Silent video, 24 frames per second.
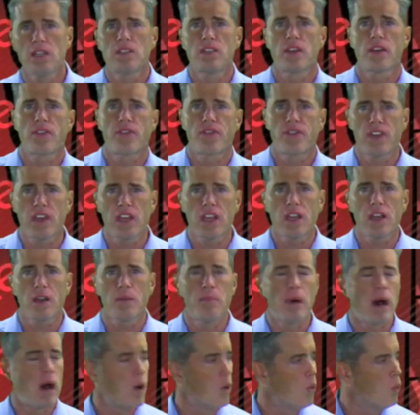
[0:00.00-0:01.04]
to think
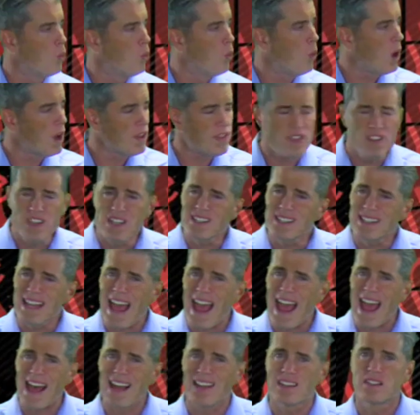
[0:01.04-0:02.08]
about what this
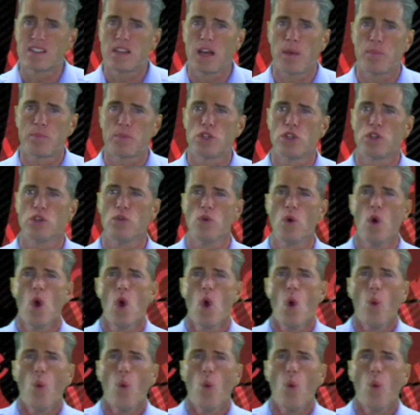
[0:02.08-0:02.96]
adds up to,